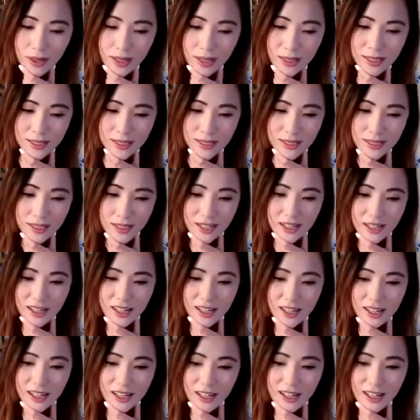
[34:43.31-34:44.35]
And
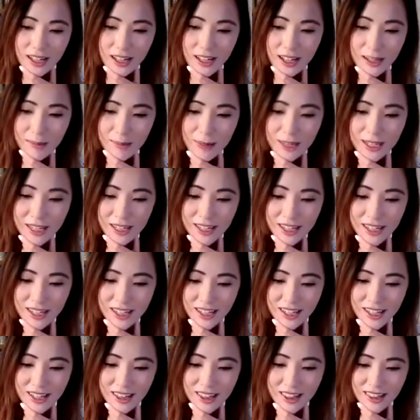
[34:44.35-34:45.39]
I mean,
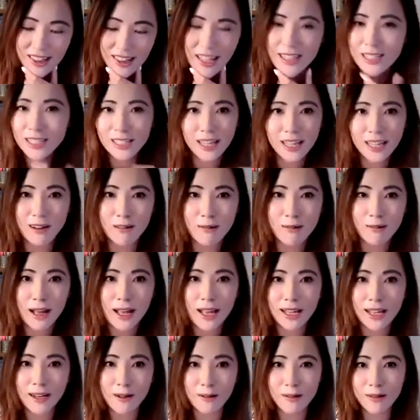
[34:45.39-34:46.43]
that's kind of why
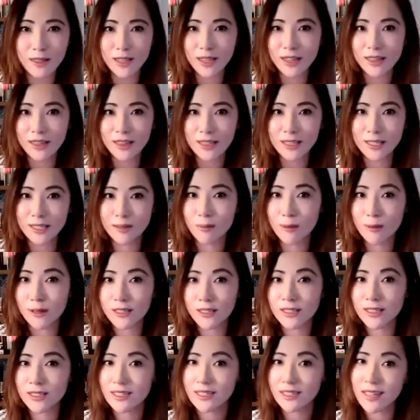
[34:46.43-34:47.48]
I don't think this book
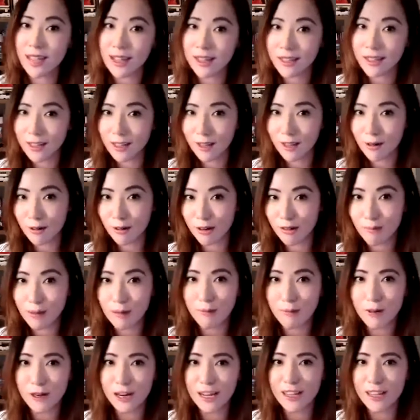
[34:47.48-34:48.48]
is exactly a grief memoir.